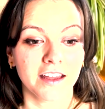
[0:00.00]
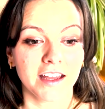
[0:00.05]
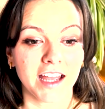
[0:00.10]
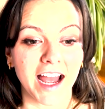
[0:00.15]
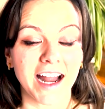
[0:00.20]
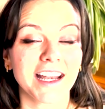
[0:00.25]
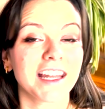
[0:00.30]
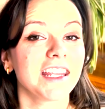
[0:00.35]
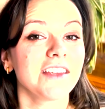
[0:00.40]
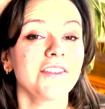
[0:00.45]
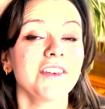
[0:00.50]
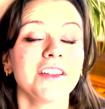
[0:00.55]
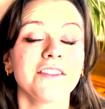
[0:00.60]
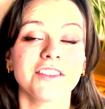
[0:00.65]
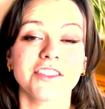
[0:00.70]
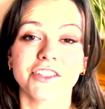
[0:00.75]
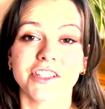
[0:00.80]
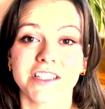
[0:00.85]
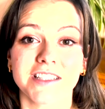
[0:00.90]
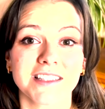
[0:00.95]
and even if
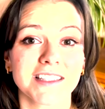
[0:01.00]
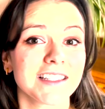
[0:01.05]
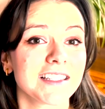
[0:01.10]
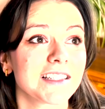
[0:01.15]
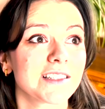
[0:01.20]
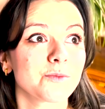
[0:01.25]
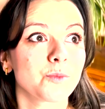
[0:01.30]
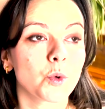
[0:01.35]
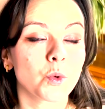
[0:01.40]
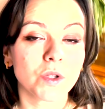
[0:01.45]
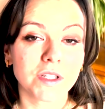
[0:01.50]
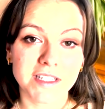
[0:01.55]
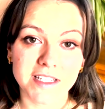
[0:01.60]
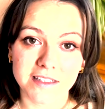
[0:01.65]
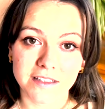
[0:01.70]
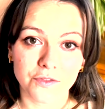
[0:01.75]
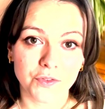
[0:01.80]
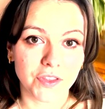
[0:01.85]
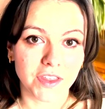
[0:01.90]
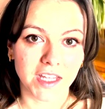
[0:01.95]
it's just the smallest
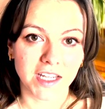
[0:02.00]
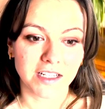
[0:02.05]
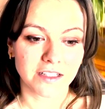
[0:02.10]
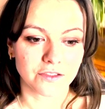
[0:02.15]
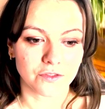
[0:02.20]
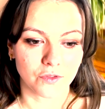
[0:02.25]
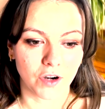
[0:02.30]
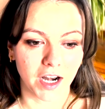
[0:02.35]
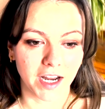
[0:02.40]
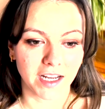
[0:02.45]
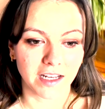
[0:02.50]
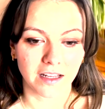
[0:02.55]
of things, right?